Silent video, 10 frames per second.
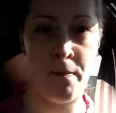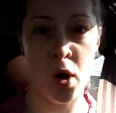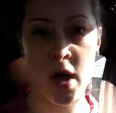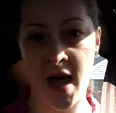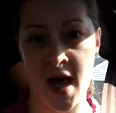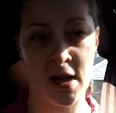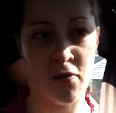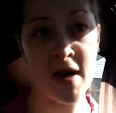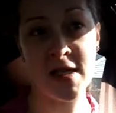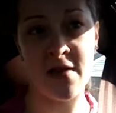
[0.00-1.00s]
bullying the
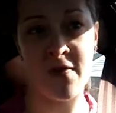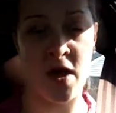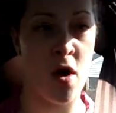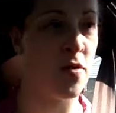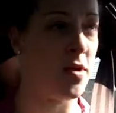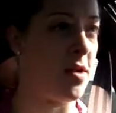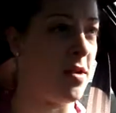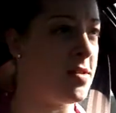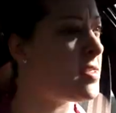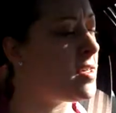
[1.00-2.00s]
rest of the
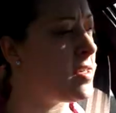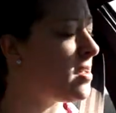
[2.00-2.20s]
owners